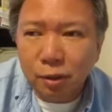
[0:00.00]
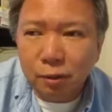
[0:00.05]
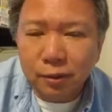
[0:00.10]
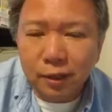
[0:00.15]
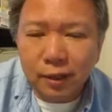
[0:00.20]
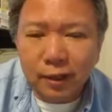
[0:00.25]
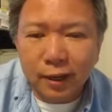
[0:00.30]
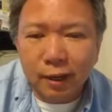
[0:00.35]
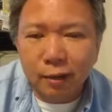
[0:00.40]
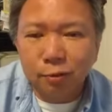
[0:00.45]
the
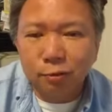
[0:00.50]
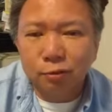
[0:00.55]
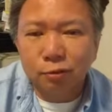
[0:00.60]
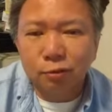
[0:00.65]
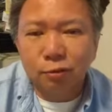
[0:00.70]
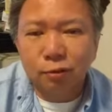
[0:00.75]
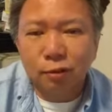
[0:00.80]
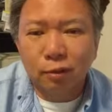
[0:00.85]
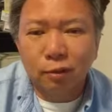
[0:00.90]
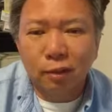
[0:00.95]
house
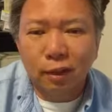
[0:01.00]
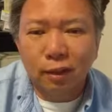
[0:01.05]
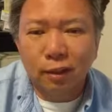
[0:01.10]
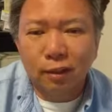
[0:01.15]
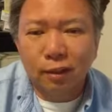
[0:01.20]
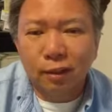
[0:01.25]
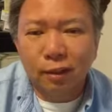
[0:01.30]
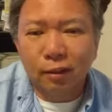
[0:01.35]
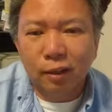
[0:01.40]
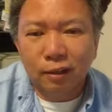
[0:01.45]

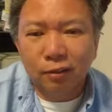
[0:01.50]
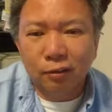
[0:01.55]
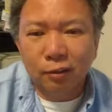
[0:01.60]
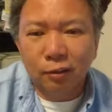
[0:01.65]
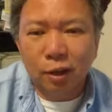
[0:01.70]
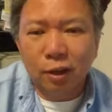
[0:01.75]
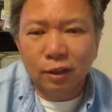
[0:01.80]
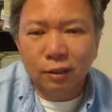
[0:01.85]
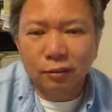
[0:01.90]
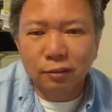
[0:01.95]
as
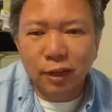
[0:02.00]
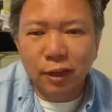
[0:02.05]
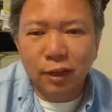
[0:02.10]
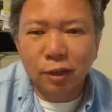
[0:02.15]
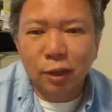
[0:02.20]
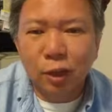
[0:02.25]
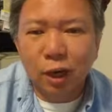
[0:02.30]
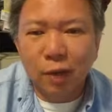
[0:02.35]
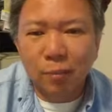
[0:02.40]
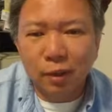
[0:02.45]
long as they
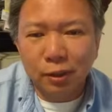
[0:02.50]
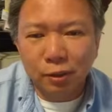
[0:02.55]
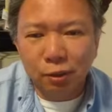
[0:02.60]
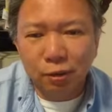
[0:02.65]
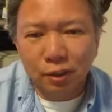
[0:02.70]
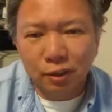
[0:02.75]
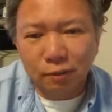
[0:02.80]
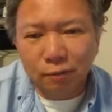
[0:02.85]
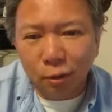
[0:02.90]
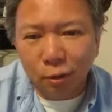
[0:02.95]
know how much you
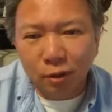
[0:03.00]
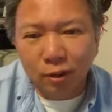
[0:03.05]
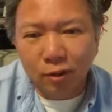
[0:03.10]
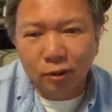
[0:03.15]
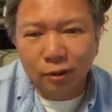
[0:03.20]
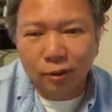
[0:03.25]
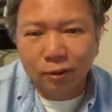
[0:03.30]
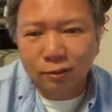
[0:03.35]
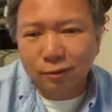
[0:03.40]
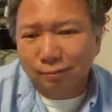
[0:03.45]
can afford,
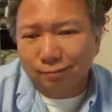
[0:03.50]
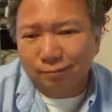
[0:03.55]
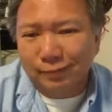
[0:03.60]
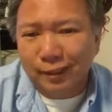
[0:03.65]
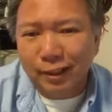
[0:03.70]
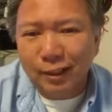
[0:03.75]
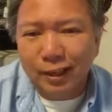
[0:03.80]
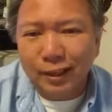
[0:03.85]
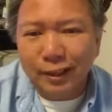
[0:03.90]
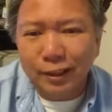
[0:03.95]
because
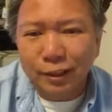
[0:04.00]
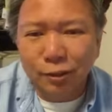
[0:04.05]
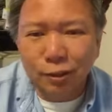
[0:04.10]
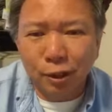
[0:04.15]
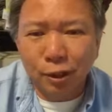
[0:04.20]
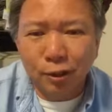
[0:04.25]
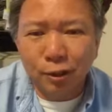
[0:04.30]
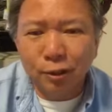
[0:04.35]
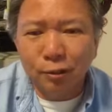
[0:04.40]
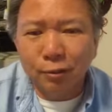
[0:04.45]
they're not going to
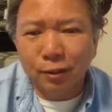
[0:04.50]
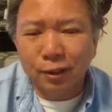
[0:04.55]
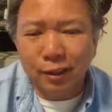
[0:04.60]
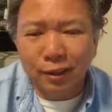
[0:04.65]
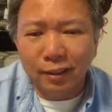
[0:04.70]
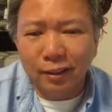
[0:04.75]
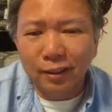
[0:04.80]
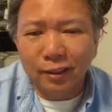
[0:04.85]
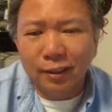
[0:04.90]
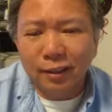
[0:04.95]
show you
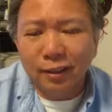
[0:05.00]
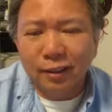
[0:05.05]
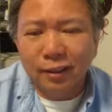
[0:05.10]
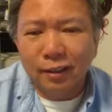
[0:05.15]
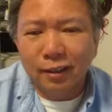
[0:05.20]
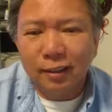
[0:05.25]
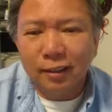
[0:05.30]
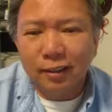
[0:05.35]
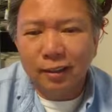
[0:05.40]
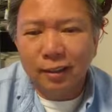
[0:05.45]
a
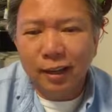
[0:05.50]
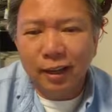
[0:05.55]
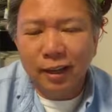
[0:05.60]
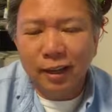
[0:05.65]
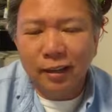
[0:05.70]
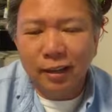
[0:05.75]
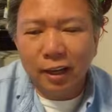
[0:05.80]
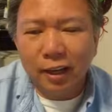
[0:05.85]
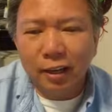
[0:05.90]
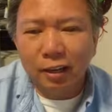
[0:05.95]

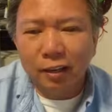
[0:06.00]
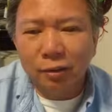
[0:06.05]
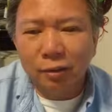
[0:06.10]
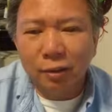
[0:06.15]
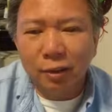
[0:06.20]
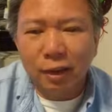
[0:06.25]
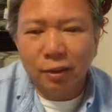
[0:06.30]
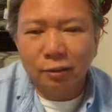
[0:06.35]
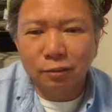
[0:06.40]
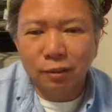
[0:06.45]

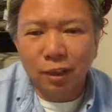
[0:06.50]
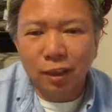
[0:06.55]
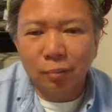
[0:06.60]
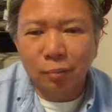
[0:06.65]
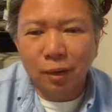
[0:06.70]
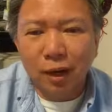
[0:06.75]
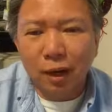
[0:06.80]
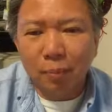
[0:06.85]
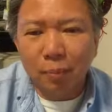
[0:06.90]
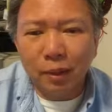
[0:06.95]
$800,000
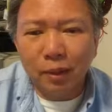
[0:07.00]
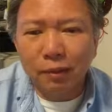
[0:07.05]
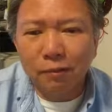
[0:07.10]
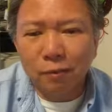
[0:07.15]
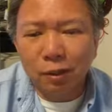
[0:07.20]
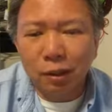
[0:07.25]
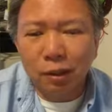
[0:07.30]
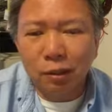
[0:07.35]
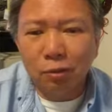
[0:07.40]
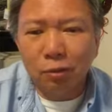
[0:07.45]
property if
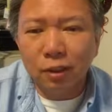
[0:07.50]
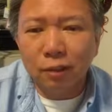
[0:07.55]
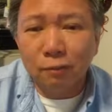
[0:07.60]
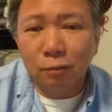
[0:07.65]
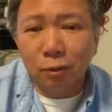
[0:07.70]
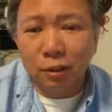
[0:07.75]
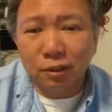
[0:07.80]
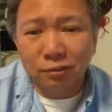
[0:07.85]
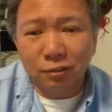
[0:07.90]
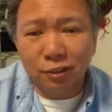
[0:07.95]
you can only
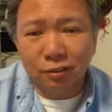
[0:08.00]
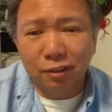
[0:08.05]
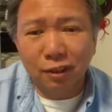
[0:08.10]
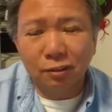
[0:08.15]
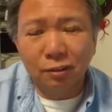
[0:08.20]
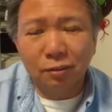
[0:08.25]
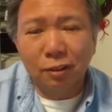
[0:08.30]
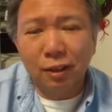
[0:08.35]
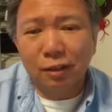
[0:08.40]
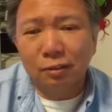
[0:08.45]
afford a
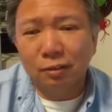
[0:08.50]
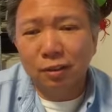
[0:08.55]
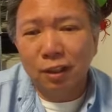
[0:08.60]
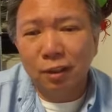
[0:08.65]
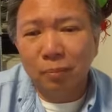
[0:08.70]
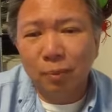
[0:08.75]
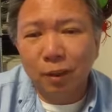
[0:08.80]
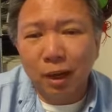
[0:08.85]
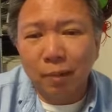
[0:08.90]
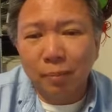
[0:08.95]

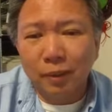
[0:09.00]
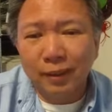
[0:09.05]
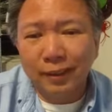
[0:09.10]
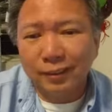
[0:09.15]
$600,000 property.